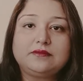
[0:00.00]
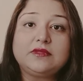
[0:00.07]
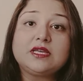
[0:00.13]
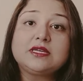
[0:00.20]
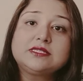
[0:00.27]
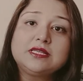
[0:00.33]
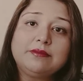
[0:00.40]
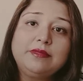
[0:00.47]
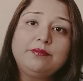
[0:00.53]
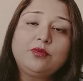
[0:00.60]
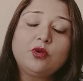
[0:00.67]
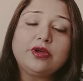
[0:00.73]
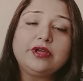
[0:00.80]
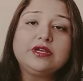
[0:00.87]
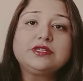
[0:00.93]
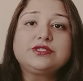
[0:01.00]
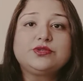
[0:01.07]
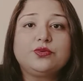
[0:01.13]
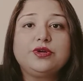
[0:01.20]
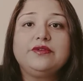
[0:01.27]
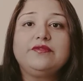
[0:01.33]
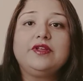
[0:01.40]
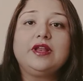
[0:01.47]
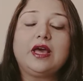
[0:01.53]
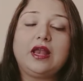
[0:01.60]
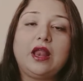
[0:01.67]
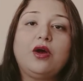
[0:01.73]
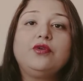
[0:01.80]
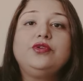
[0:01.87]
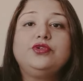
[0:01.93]
Some employers don't even
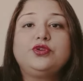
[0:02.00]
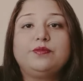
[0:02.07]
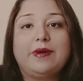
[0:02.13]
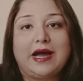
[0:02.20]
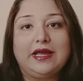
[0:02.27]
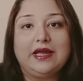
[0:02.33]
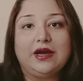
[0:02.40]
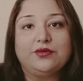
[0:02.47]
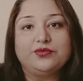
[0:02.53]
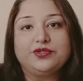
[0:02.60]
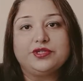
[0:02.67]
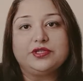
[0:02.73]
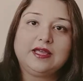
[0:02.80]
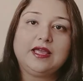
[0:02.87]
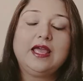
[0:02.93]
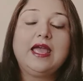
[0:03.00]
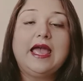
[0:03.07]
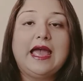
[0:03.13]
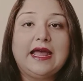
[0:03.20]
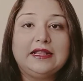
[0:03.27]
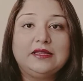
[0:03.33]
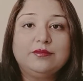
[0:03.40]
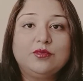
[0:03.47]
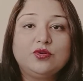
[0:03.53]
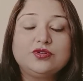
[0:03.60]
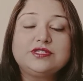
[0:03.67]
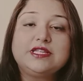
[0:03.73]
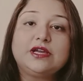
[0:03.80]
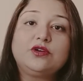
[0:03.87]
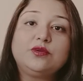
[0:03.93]
allow you to buy out. At the
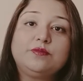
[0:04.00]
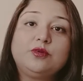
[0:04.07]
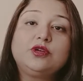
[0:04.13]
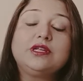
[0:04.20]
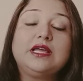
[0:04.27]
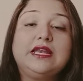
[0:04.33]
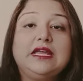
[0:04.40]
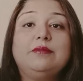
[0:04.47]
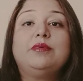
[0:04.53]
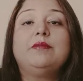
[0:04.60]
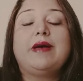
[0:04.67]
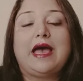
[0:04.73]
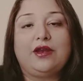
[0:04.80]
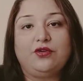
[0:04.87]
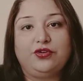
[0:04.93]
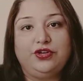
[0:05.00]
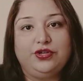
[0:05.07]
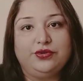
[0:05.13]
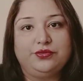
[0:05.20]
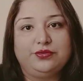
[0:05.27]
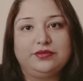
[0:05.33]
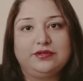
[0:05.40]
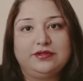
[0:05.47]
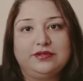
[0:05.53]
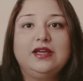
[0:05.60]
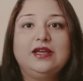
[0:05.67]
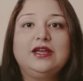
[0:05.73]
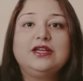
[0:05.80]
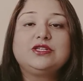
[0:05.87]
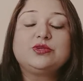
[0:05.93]
most, they could put a labor ban on you.
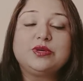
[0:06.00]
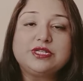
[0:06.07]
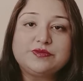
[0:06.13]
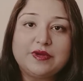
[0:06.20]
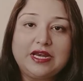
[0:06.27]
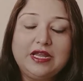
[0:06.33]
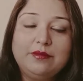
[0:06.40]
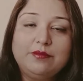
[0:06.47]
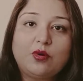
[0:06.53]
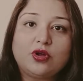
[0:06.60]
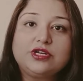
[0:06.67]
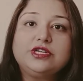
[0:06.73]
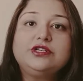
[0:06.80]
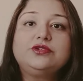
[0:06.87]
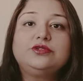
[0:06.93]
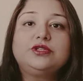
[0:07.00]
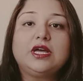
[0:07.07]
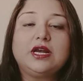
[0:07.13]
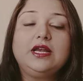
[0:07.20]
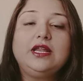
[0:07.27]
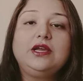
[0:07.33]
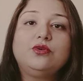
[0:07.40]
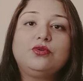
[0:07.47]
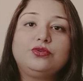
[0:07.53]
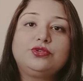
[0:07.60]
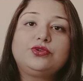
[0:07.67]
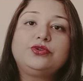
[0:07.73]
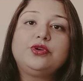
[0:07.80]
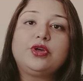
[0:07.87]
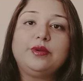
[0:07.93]
So it's very important to thoroughly go
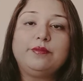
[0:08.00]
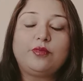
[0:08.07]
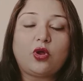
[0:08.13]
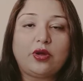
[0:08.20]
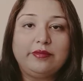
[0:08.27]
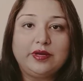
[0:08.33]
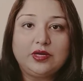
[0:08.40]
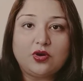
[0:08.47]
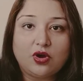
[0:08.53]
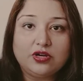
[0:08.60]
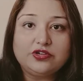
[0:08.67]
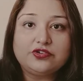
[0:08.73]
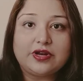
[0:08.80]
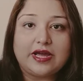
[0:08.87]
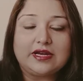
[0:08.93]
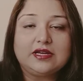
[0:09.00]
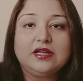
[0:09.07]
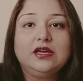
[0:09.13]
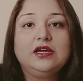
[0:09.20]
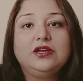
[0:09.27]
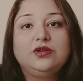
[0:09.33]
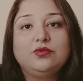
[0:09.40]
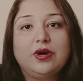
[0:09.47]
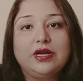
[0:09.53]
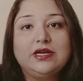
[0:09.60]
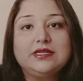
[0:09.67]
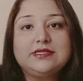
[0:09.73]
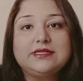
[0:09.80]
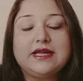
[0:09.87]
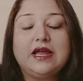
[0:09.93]
through your employment contract to
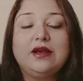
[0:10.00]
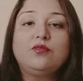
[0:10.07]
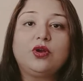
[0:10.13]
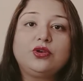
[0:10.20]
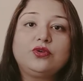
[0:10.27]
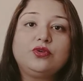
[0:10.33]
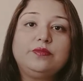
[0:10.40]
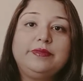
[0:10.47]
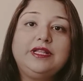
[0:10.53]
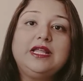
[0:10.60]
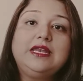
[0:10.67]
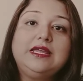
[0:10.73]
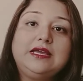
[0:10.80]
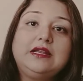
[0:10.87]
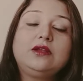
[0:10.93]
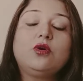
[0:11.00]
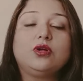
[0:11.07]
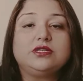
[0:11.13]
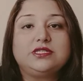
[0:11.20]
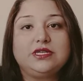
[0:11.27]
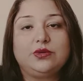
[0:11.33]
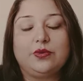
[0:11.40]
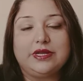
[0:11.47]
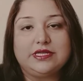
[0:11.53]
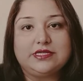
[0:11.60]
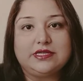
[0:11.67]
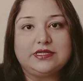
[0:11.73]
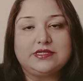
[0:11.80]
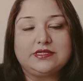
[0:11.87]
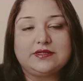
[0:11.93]
understand what could be the legal
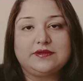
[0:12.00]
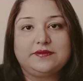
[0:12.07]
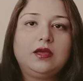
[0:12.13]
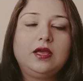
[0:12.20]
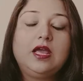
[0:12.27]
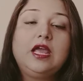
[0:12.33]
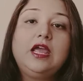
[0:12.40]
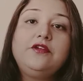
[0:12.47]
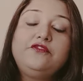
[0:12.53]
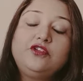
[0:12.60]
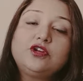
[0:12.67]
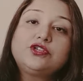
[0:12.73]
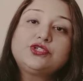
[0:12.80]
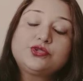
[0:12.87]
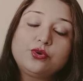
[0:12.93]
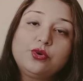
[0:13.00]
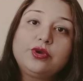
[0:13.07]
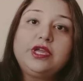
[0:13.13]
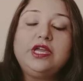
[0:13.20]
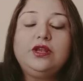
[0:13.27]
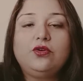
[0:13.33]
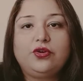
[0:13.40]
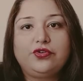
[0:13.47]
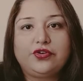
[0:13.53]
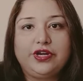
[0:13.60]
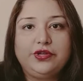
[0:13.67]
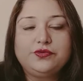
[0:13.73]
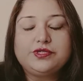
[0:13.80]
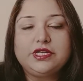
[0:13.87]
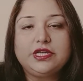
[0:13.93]
consequences. If you're so keen on
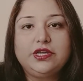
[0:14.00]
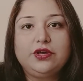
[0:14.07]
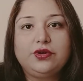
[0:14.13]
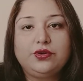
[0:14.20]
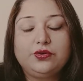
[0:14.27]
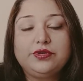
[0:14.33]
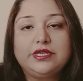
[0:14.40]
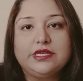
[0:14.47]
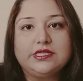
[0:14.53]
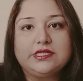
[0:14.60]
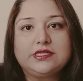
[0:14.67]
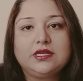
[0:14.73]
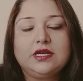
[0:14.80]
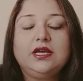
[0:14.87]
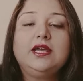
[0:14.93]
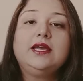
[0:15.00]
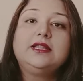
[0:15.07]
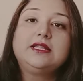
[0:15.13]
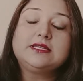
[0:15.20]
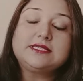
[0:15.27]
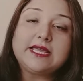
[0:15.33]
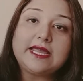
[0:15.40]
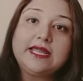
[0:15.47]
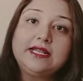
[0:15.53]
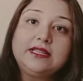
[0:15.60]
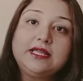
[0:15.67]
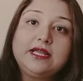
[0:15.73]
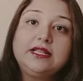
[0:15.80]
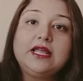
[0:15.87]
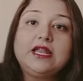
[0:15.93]
reducing your notice, the second
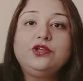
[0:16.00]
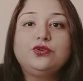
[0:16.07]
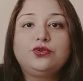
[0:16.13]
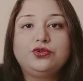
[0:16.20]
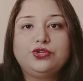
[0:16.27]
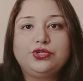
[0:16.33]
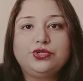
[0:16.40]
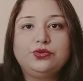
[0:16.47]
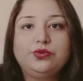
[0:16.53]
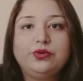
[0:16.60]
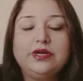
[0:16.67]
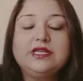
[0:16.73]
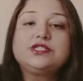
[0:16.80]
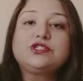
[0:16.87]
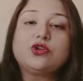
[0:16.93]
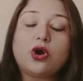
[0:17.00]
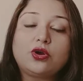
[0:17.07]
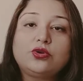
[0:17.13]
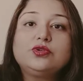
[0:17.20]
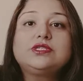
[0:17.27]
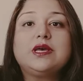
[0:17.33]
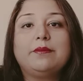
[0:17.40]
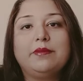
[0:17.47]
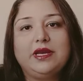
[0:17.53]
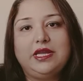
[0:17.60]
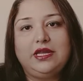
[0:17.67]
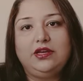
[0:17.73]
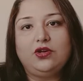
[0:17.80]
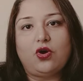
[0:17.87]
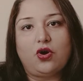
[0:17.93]
thing that you could do is talk to somebody
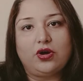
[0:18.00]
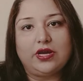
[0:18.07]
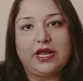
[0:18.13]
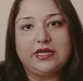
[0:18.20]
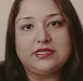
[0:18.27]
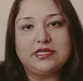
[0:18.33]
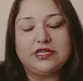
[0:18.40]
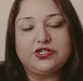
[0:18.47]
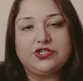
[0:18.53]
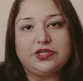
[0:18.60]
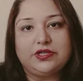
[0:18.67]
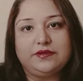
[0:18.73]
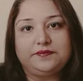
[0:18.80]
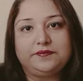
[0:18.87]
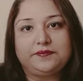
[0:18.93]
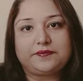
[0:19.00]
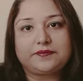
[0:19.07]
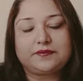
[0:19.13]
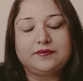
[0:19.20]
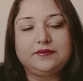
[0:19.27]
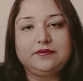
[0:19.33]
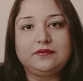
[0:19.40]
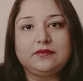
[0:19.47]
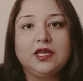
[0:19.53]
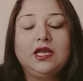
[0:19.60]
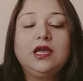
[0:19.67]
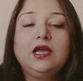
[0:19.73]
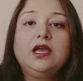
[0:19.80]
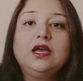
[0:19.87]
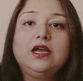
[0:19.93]
in your organization.
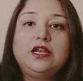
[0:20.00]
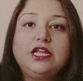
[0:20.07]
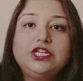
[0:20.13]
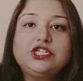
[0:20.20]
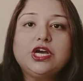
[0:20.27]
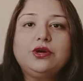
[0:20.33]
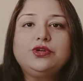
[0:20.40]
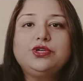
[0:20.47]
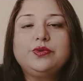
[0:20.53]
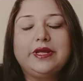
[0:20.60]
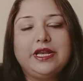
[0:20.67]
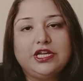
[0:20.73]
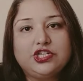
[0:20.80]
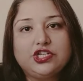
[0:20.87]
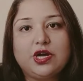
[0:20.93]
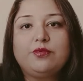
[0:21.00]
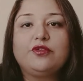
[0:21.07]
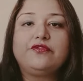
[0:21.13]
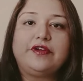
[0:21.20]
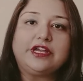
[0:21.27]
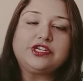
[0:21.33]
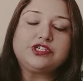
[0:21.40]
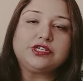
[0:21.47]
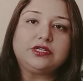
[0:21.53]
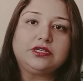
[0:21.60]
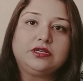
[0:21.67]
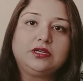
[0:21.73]
Reach out to an HR professional.